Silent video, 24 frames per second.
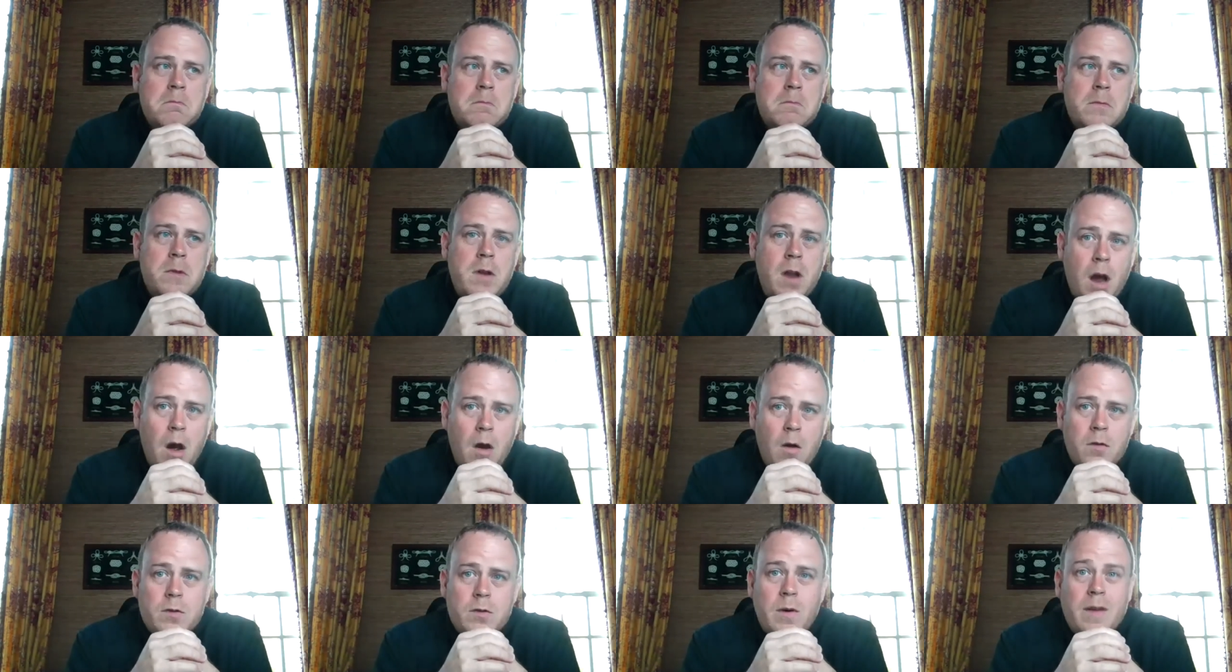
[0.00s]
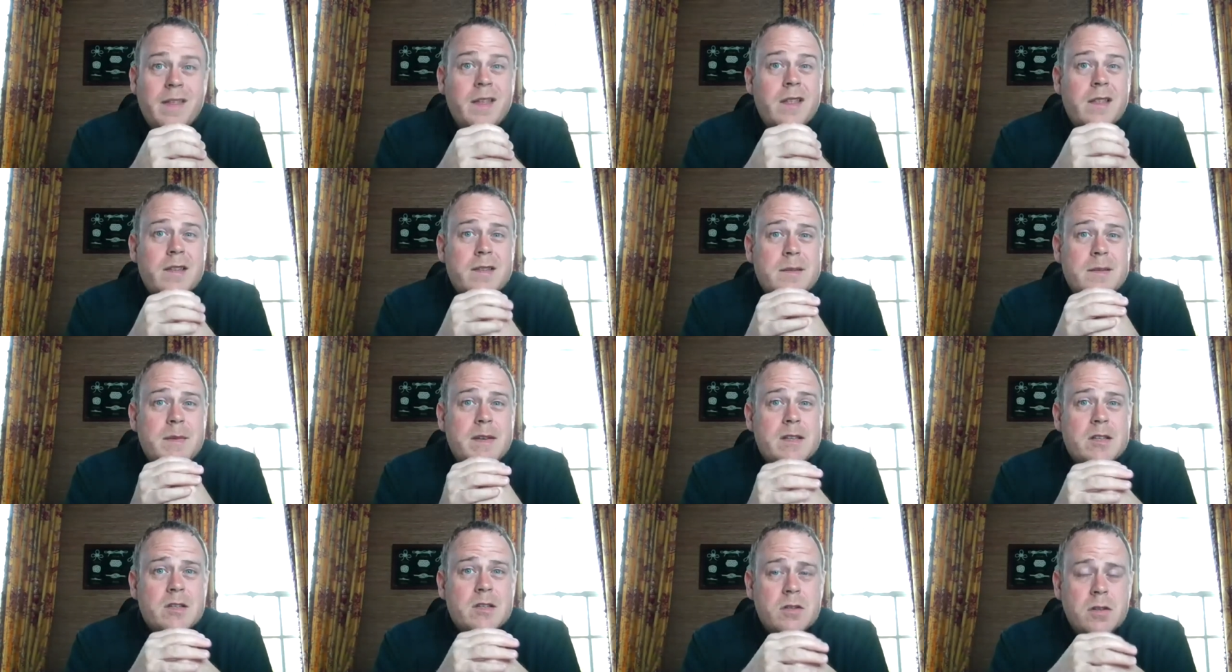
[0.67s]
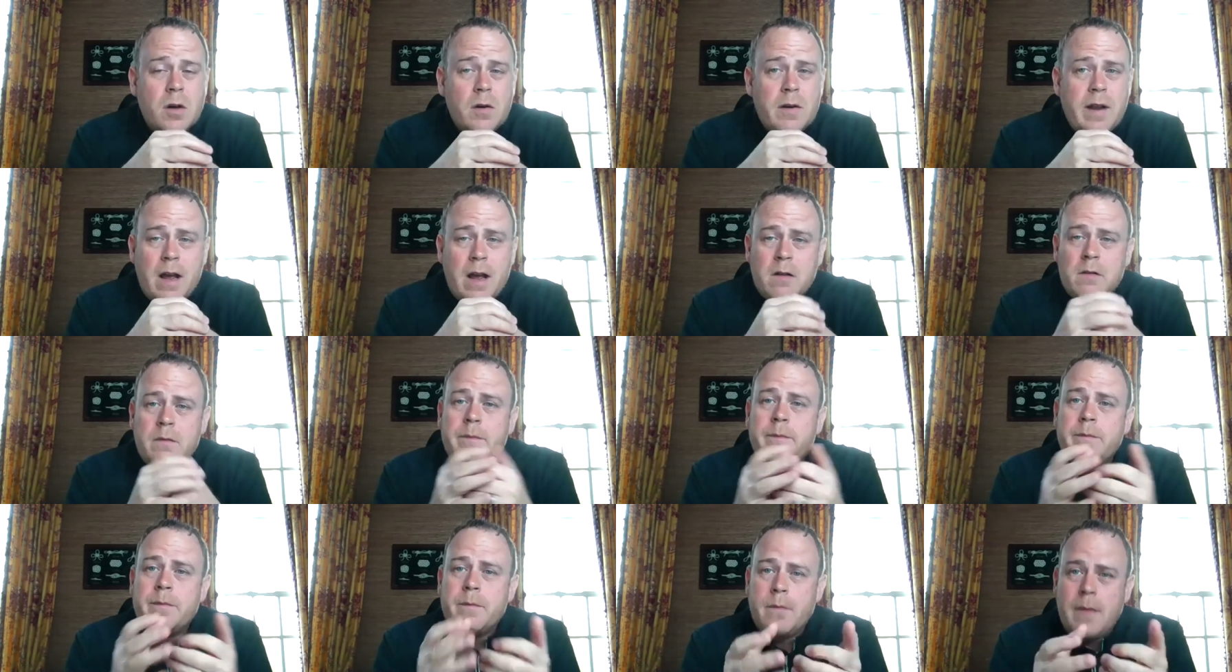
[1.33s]
No. Do I think there's gonna be a slowdown?
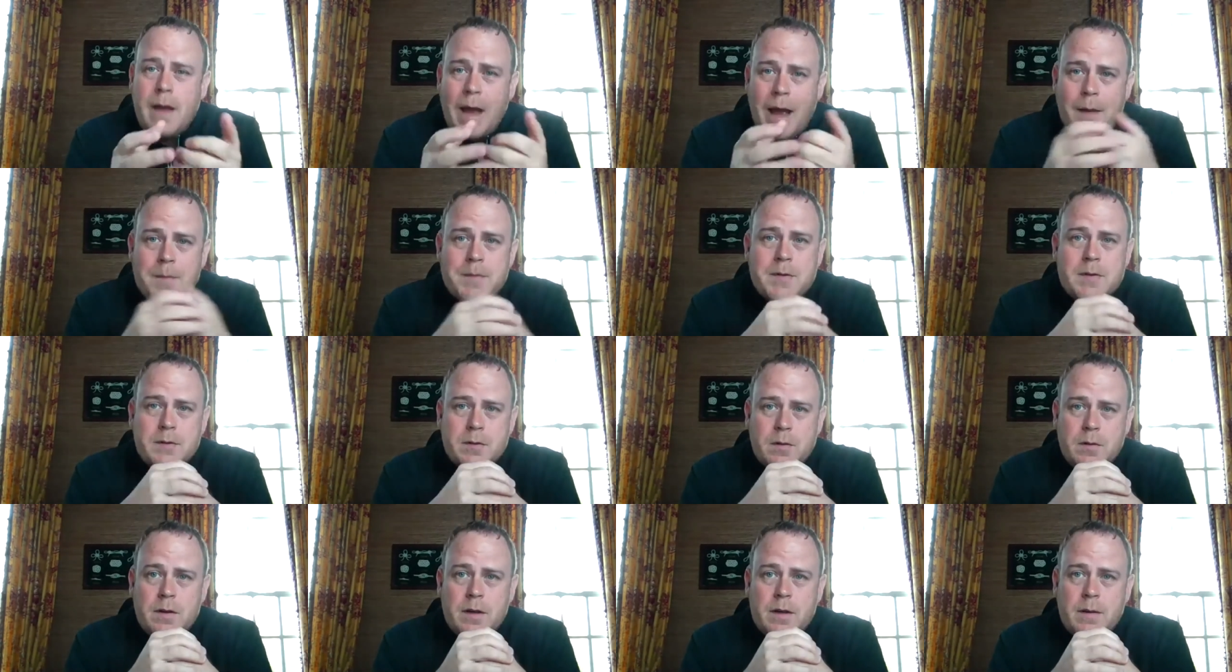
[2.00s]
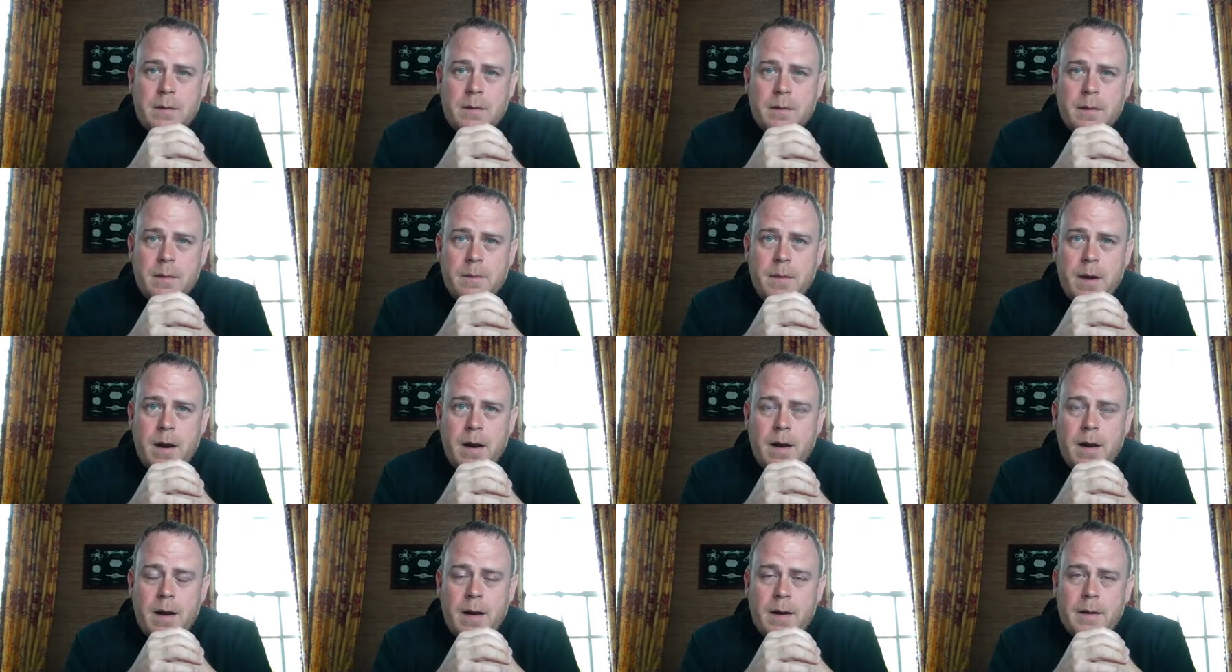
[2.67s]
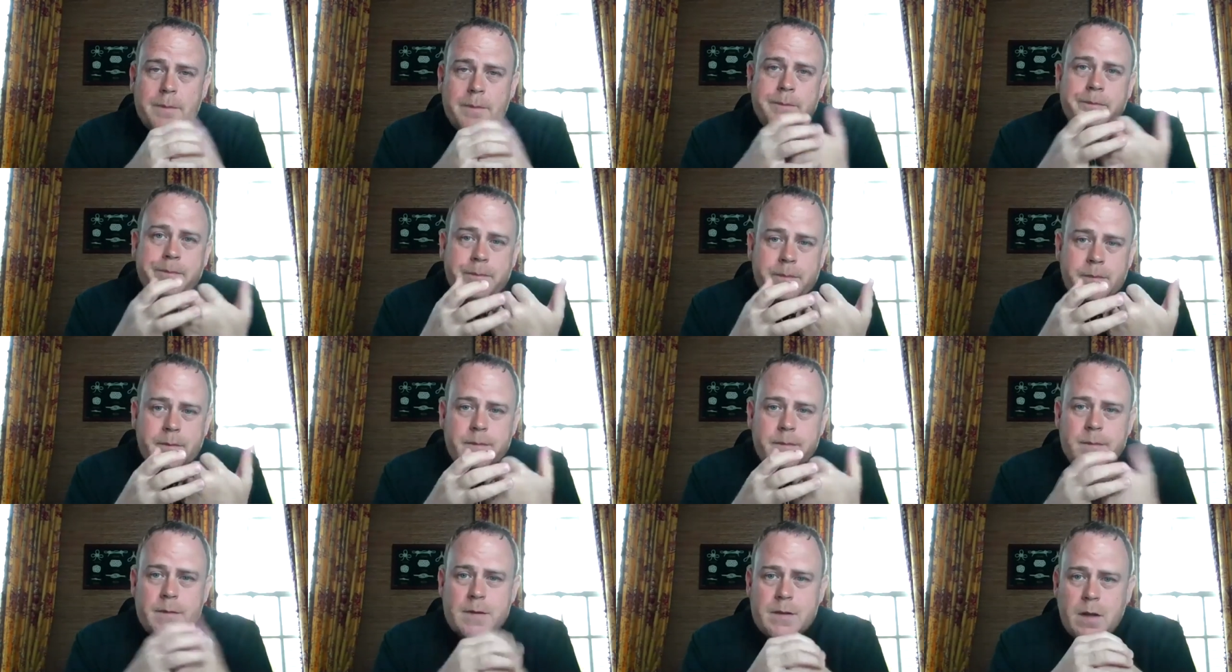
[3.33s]
Absolutely. Um,
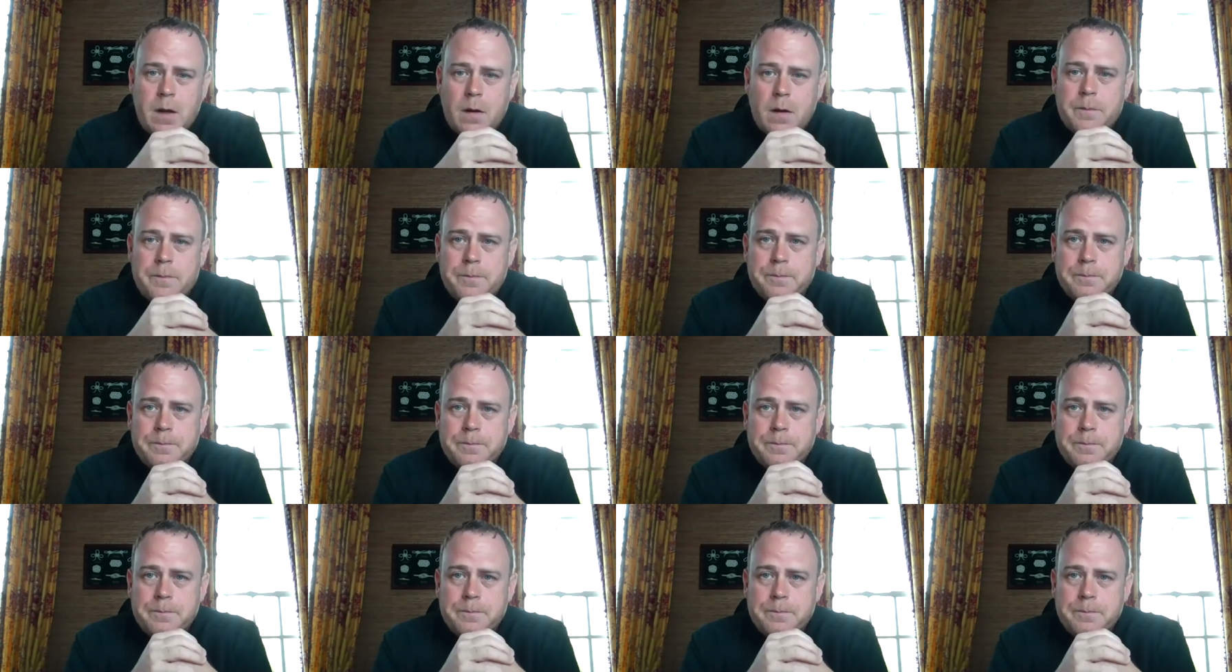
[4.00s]
so.